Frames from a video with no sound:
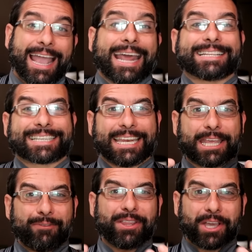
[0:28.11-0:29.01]
and it's gonna
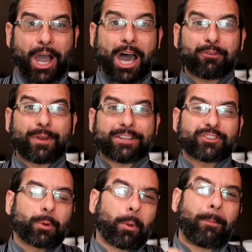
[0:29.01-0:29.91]
give you the confidence
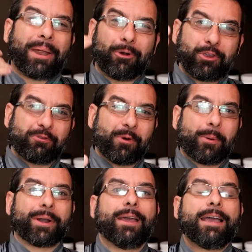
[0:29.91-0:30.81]
to propel you
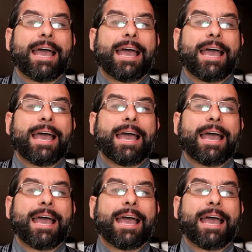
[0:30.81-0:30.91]
forward